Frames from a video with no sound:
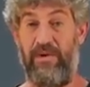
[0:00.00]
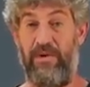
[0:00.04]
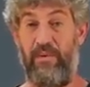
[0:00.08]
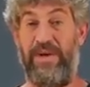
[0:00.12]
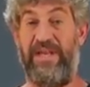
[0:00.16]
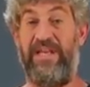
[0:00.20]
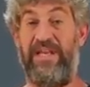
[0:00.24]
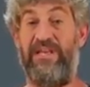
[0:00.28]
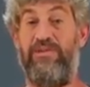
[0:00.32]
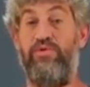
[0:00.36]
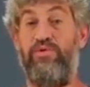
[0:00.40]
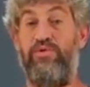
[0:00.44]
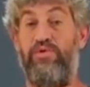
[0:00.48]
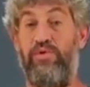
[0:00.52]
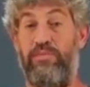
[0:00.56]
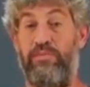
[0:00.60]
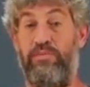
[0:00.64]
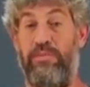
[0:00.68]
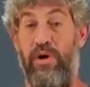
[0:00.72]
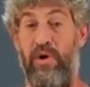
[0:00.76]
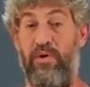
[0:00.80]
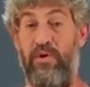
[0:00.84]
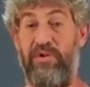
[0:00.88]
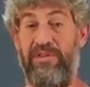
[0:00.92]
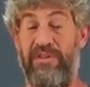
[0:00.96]
We need to do
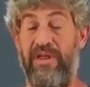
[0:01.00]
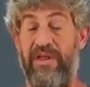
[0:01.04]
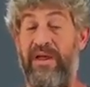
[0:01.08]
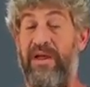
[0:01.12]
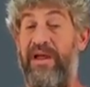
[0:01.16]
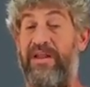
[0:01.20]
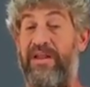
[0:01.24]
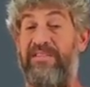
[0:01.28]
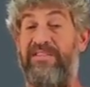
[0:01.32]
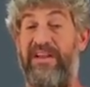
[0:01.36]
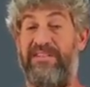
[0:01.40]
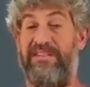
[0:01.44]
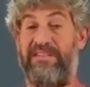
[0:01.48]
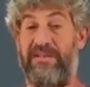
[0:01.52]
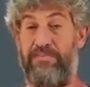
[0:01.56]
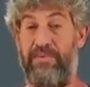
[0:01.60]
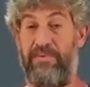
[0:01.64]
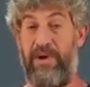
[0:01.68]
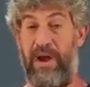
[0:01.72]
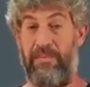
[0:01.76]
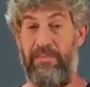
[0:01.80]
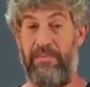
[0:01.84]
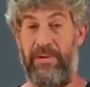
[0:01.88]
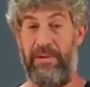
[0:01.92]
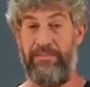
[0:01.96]
both, and that's a
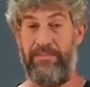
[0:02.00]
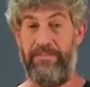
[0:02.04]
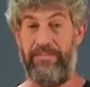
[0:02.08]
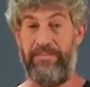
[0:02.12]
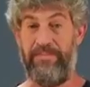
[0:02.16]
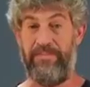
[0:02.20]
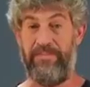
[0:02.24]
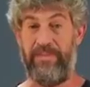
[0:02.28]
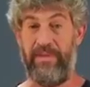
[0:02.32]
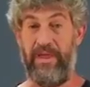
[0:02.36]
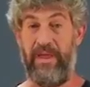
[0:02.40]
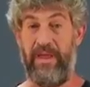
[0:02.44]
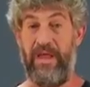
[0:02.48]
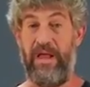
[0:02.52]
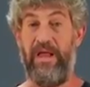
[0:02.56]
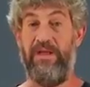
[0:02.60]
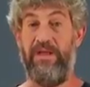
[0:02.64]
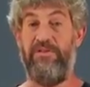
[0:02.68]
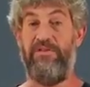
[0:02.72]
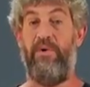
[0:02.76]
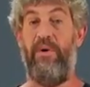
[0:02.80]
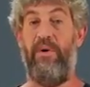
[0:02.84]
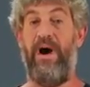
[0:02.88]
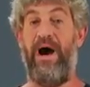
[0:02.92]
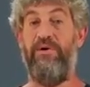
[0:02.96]
problem.
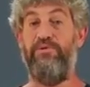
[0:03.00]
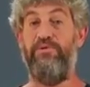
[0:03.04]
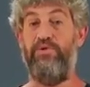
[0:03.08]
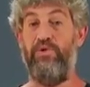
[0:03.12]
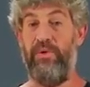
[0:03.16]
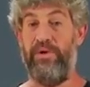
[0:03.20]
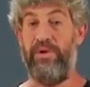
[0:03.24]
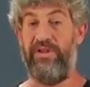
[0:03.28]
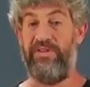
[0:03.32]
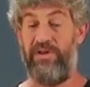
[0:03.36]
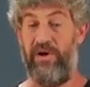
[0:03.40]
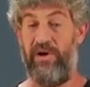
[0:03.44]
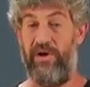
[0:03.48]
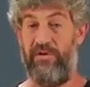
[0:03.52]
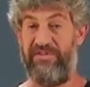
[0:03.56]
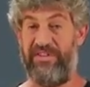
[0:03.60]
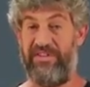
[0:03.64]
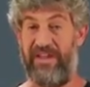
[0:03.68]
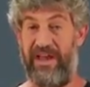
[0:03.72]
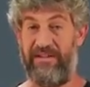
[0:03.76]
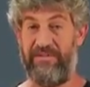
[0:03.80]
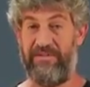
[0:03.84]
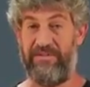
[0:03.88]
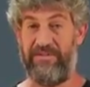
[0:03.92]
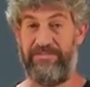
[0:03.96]
So how do we solve
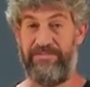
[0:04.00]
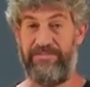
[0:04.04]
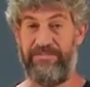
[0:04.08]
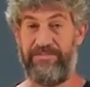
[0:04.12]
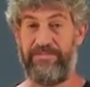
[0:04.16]
that?